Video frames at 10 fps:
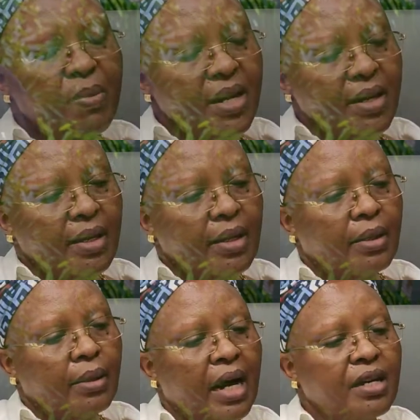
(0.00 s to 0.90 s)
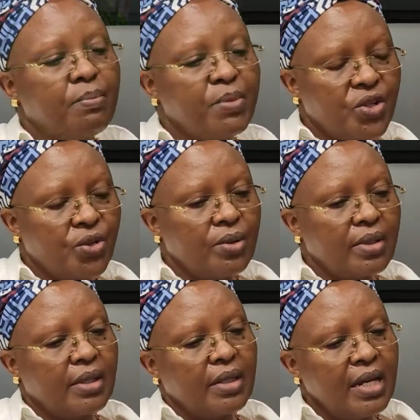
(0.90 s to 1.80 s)
many
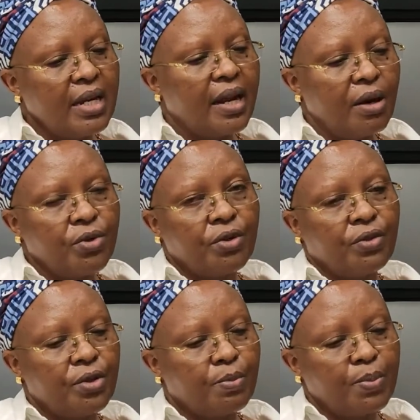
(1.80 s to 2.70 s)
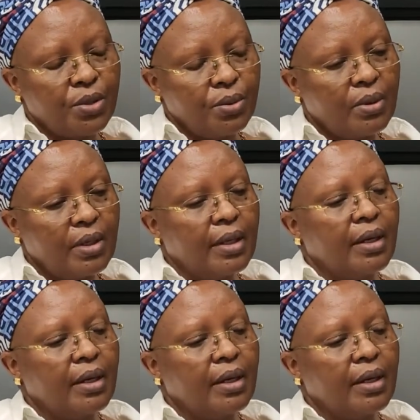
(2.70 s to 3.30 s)
admissions in and out of hospital,